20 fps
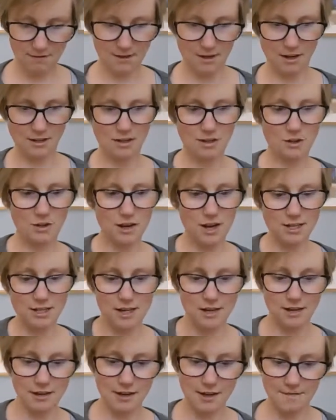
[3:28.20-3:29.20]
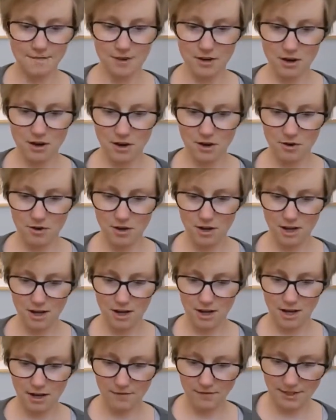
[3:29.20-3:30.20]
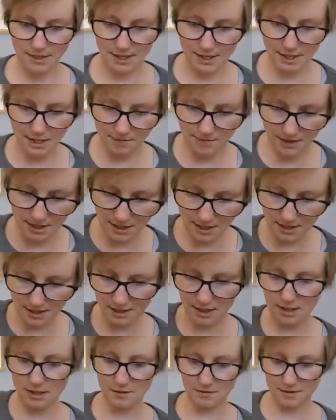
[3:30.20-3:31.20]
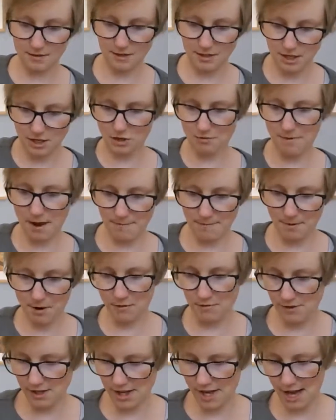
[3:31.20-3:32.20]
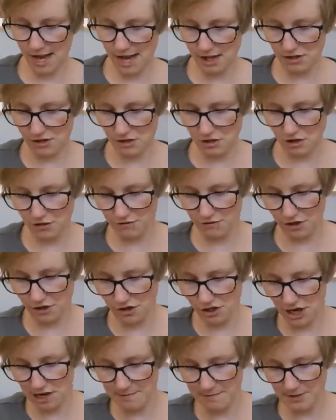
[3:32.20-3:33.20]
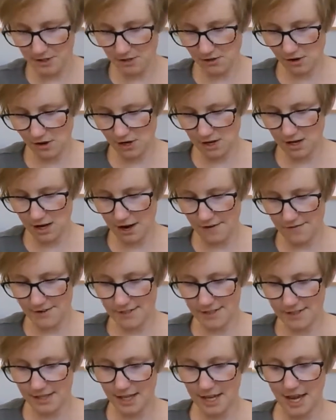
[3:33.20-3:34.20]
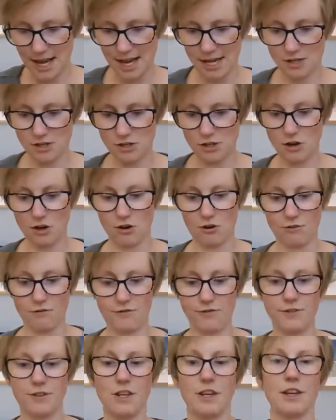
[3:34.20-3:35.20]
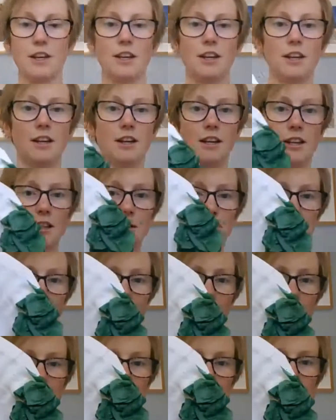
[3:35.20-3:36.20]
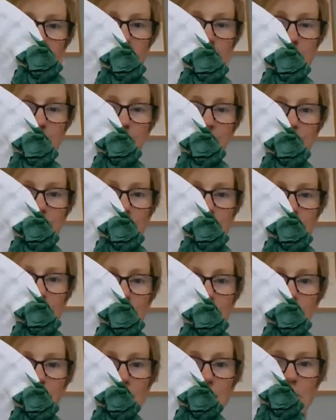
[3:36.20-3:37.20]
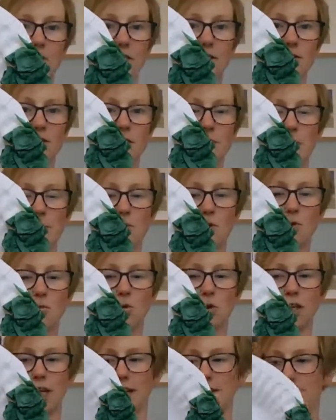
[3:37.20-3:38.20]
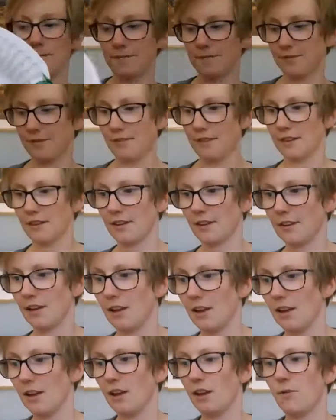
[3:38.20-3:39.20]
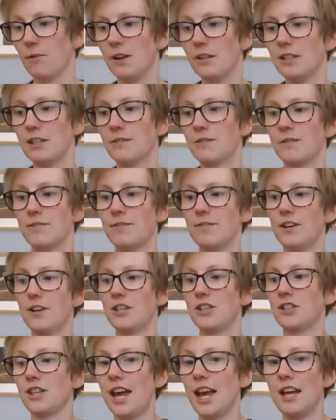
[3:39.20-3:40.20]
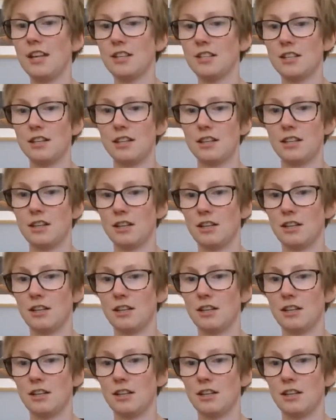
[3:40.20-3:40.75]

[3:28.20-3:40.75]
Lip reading: And it's a good idea if you stick some of your tissue paper over the edge of your sheep so it covers the edge of the plate, so it looks a bit more woolly. Once you've finished that,